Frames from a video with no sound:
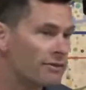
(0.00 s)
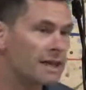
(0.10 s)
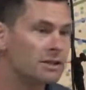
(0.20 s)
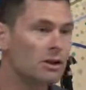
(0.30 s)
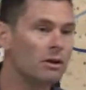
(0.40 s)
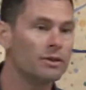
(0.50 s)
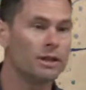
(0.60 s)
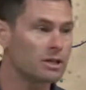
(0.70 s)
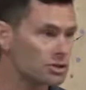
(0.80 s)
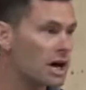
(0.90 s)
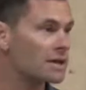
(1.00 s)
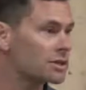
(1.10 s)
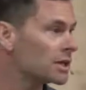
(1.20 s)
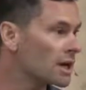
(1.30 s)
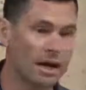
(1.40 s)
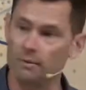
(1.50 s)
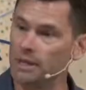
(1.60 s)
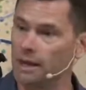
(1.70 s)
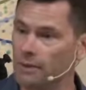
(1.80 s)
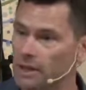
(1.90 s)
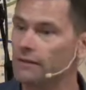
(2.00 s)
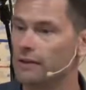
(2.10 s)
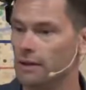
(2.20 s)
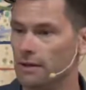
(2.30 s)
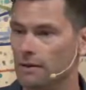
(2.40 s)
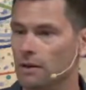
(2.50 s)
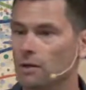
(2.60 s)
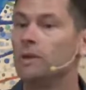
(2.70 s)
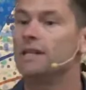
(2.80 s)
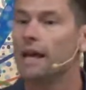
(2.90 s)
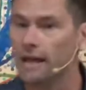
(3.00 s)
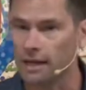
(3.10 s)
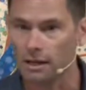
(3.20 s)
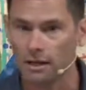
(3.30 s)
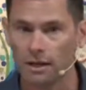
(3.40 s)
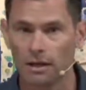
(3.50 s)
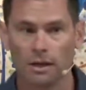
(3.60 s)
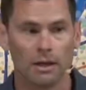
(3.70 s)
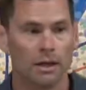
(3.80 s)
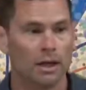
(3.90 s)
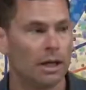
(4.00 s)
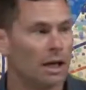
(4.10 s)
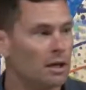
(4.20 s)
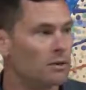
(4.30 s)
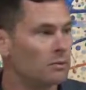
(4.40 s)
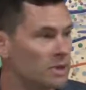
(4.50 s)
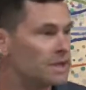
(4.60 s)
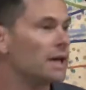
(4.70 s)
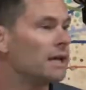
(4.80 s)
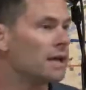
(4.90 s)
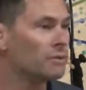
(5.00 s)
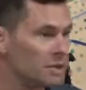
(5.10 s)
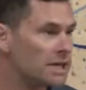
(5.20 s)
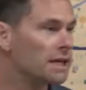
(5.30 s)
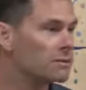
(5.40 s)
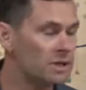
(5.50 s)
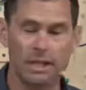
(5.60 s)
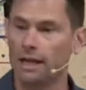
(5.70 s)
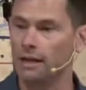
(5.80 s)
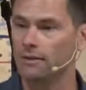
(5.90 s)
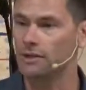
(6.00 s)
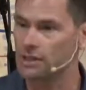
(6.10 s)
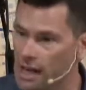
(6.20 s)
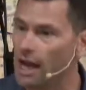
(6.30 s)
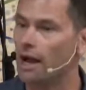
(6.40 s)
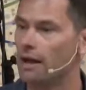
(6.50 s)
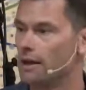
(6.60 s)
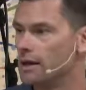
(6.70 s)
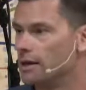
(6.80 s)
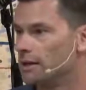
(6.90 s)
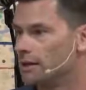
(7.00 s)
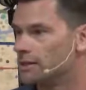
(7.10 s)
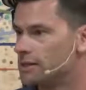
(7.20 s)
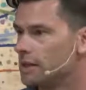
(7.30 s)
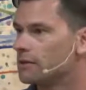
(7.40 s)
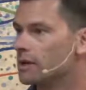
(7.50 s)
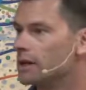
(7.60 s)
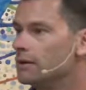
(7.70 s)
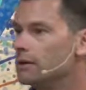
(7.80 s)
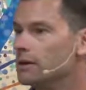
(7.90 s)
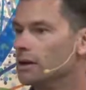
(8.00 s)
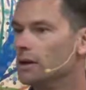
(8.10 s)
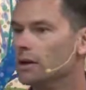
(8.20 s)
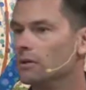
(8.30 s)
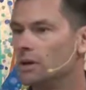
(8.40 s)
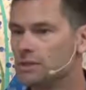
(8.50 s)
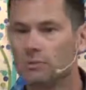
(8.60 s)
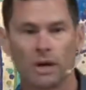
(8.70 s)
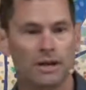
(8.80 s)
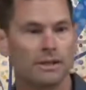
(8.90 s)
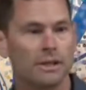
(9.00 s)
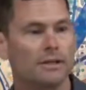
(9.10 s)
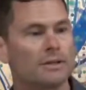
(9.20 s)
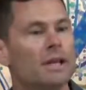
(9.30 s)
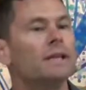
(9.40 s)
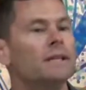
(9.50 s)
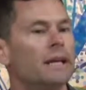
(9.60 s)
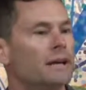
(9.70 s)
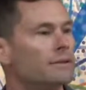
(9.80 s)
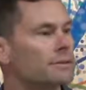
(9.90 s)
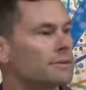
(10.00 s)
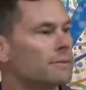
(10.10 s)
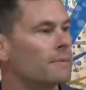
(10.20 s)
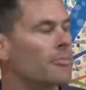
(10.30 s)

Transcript: That's called the extraction economy that we live in. We take, and we take, and we take, and we take. There's not a sacred reciprocity. There's not a dance.